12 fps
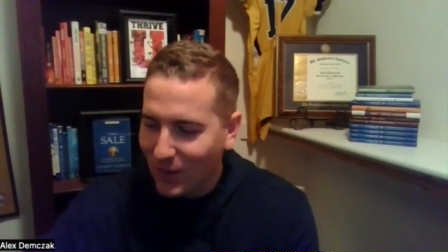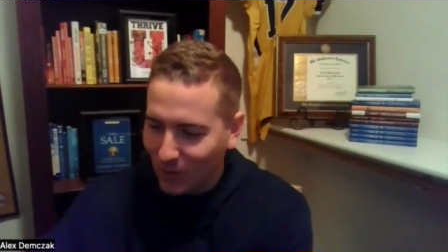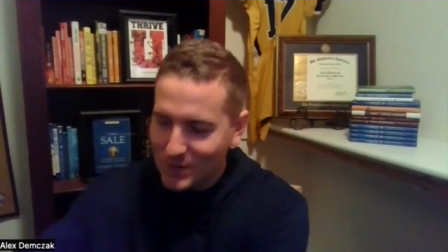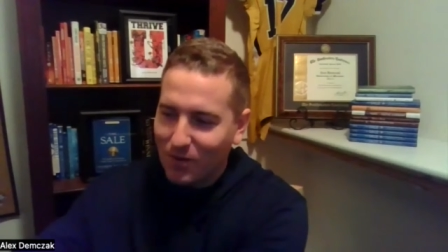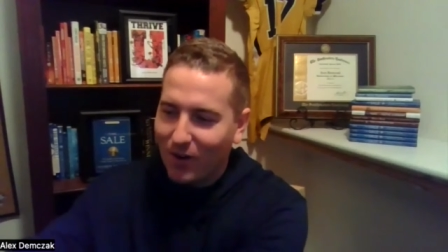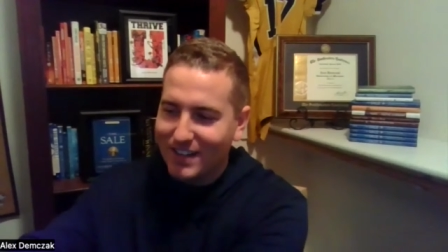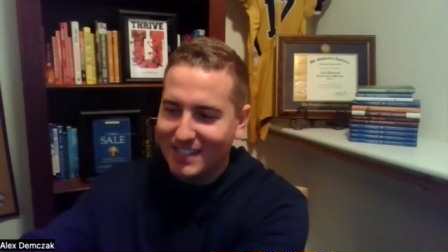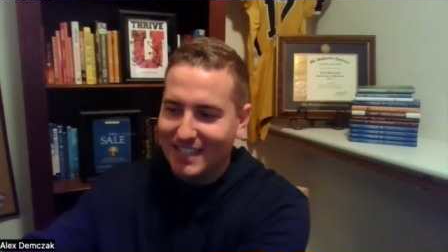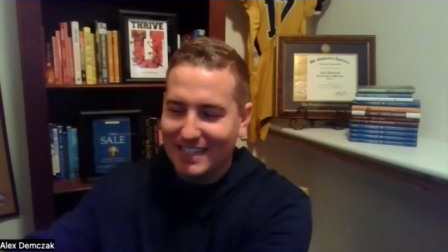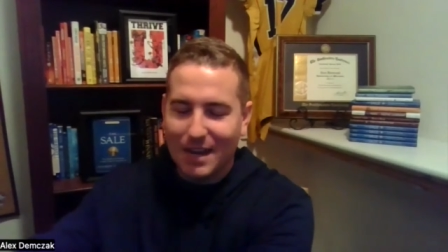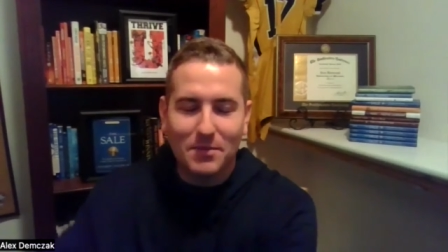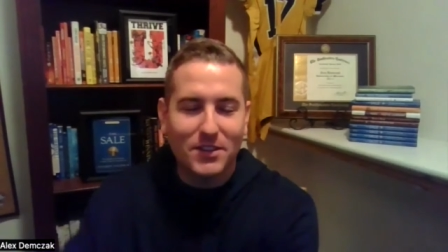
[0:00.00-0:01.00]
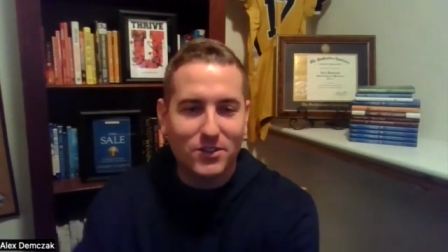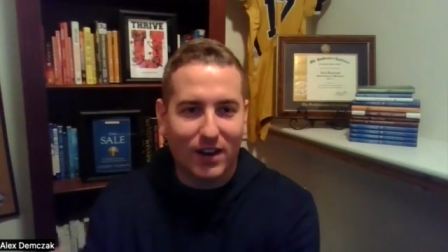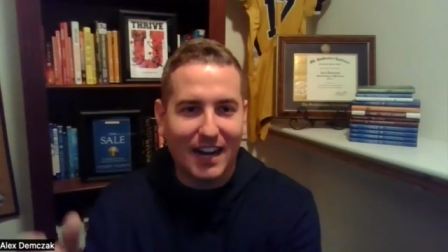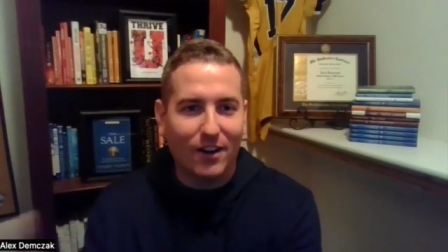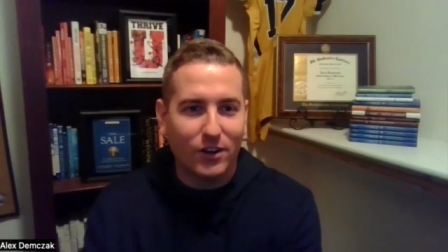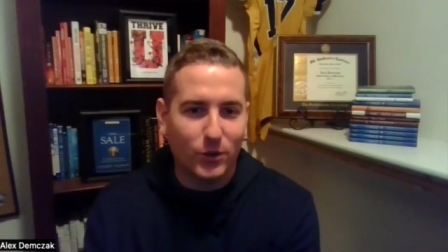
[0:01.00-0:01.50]
The worst part is he
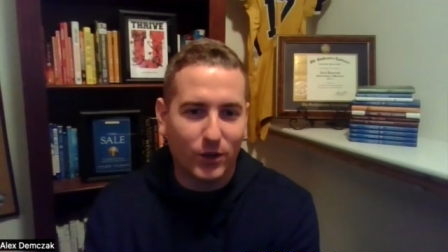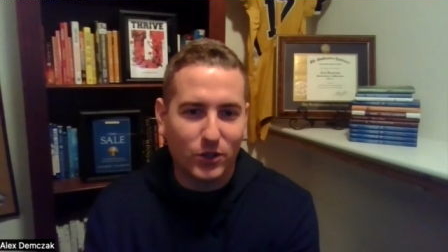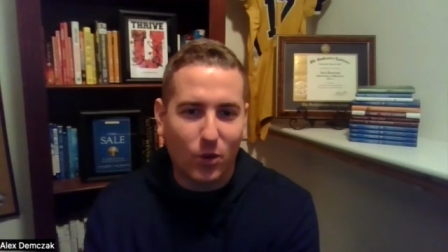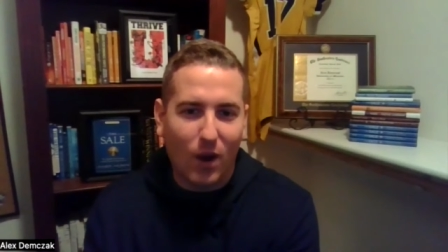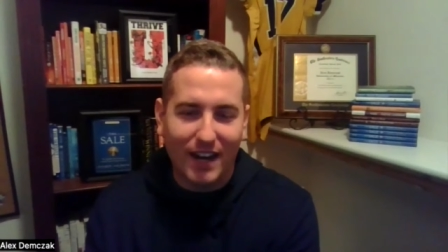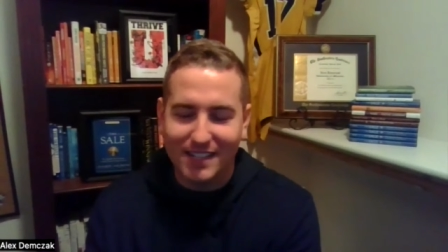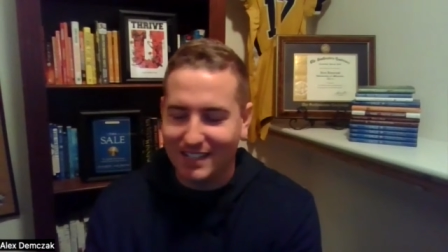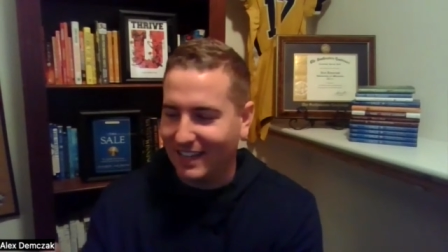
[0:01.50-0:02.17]
demonstrated how to do it twice.